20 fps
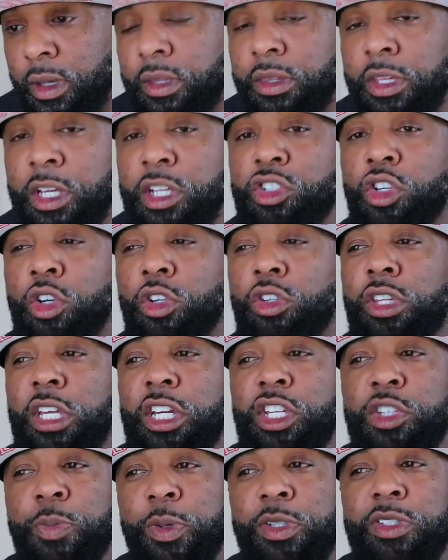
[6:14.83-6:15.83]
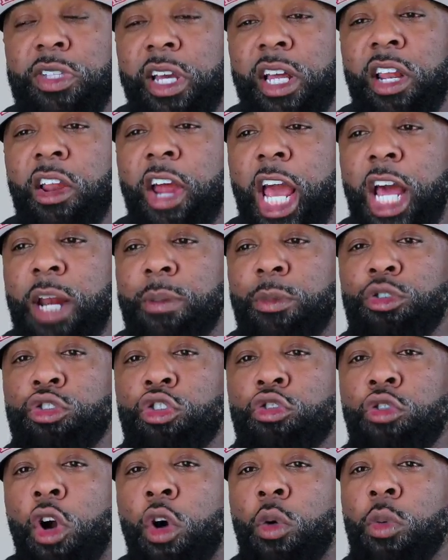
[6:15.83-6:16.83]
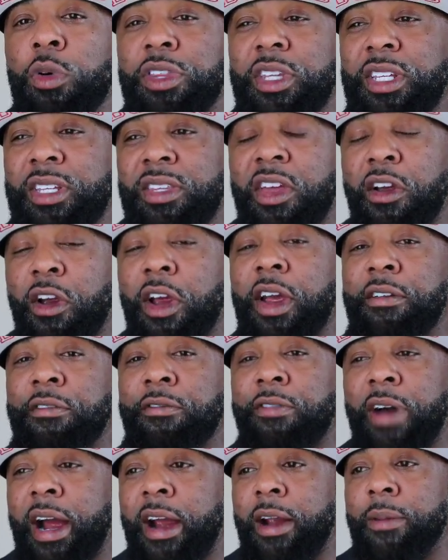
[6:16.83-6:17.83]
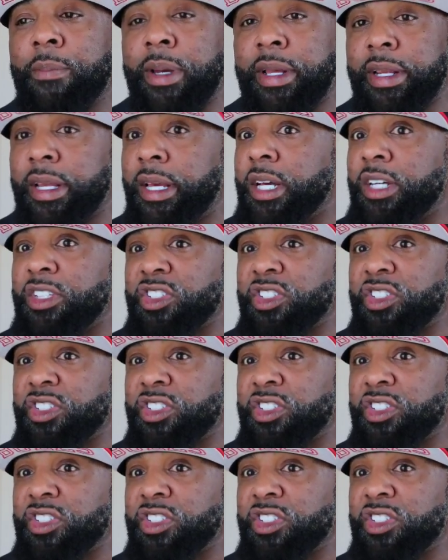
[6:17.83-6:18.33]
these particular animals grow within their environment.